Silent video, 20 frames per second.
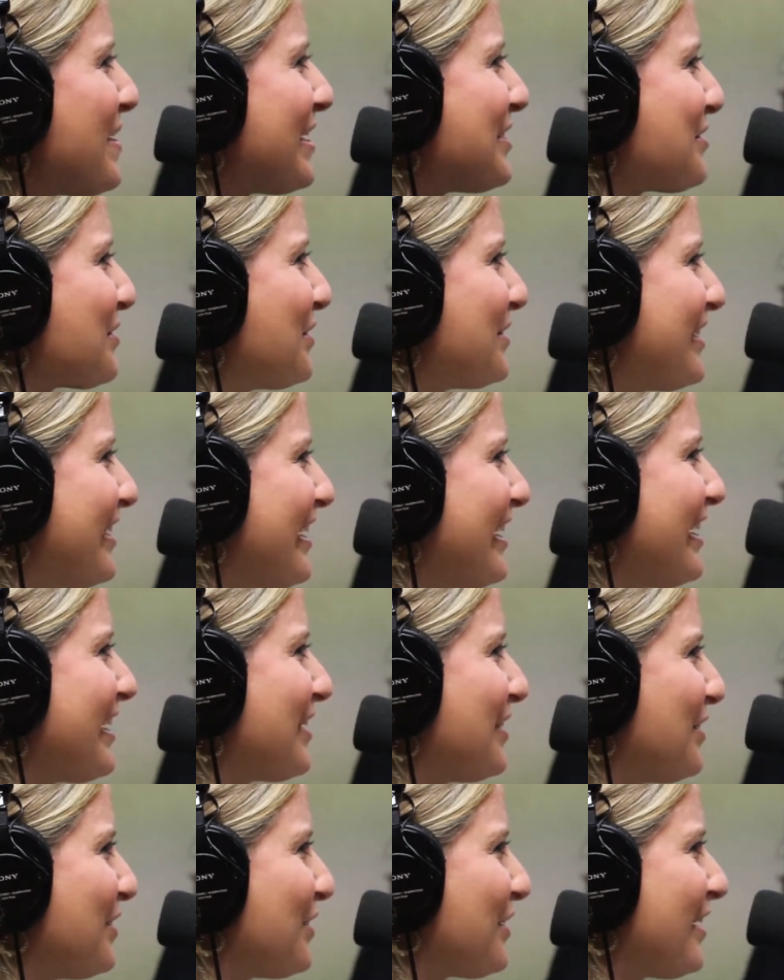guys are all taking
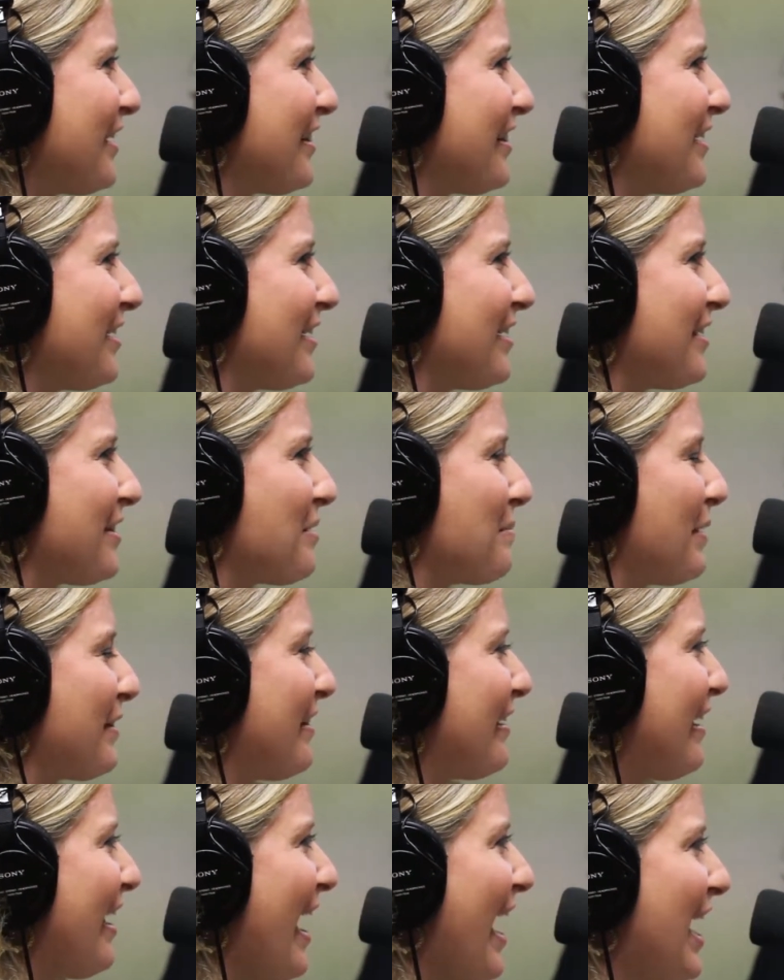a look at their
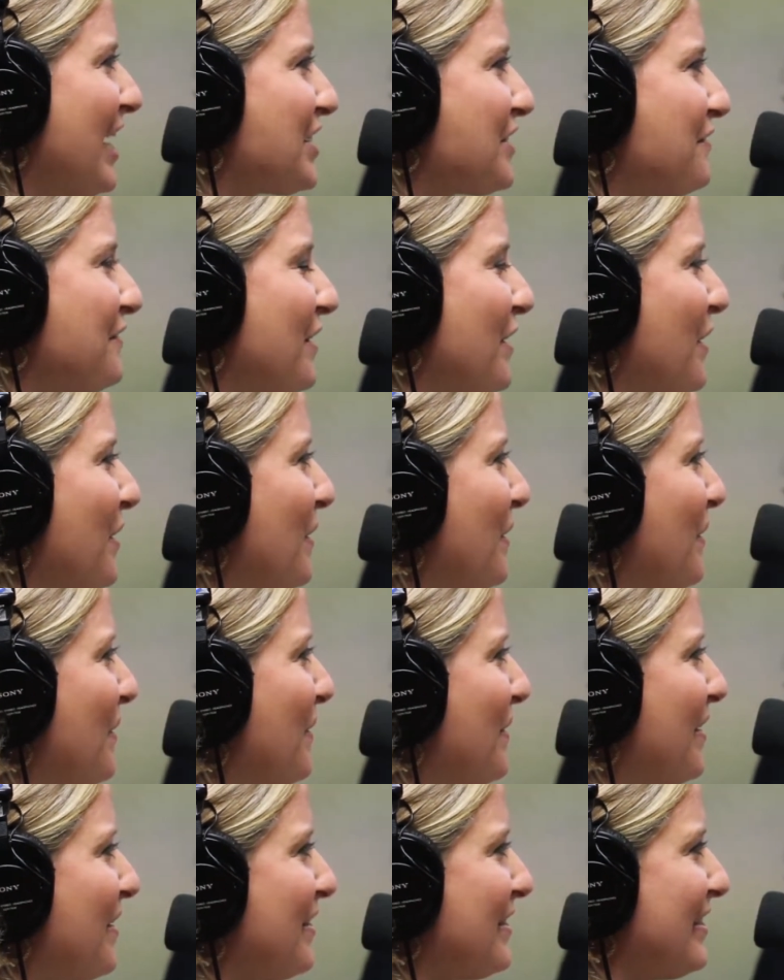monthly cash
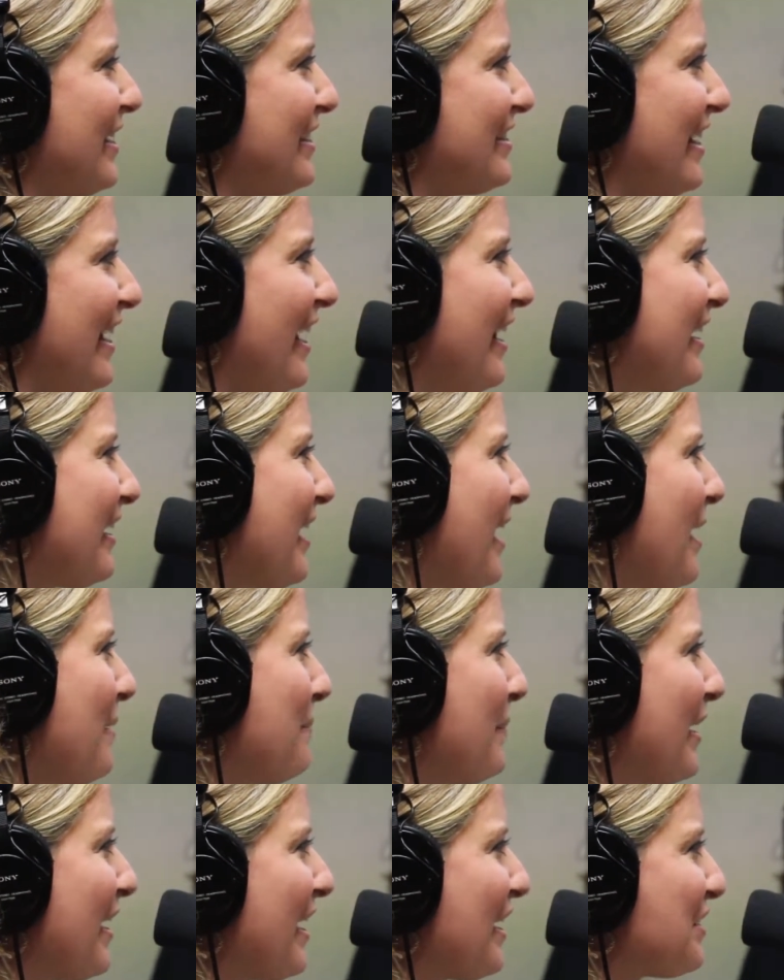flow, their debt to income,
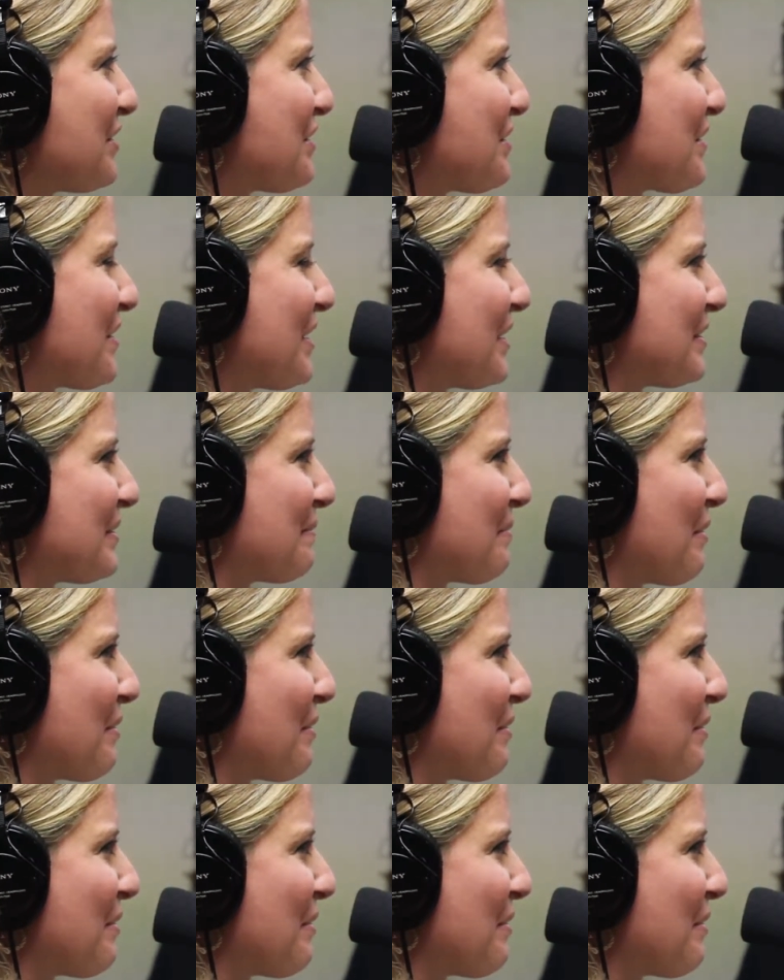making sure that it's